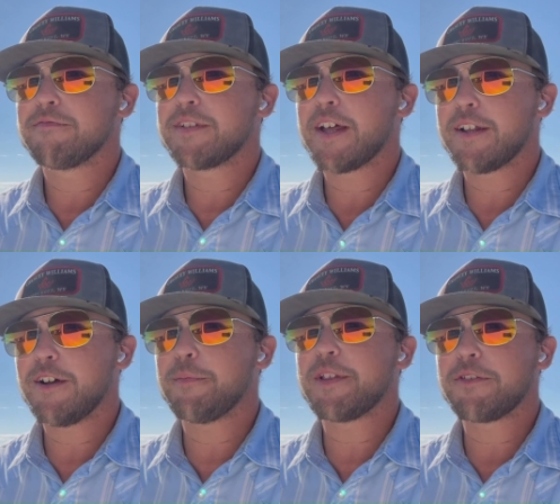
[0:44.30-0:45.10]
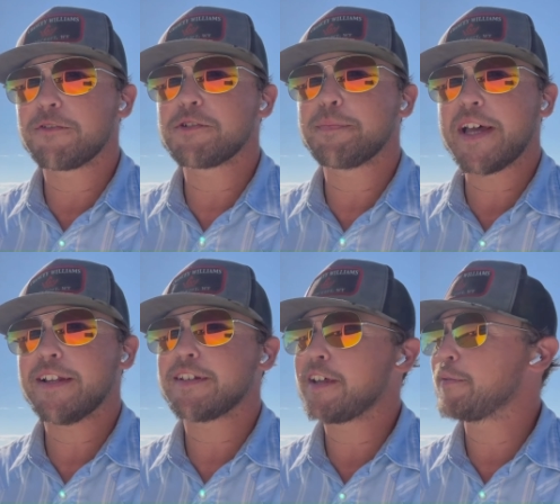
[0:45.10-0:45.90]
kind of helped me through some
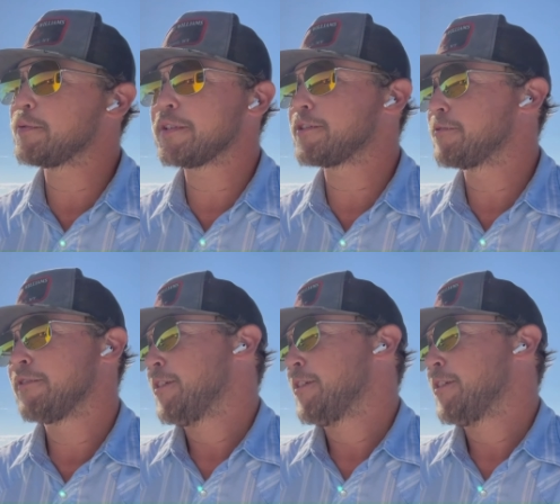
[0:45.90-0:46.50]
bad times, which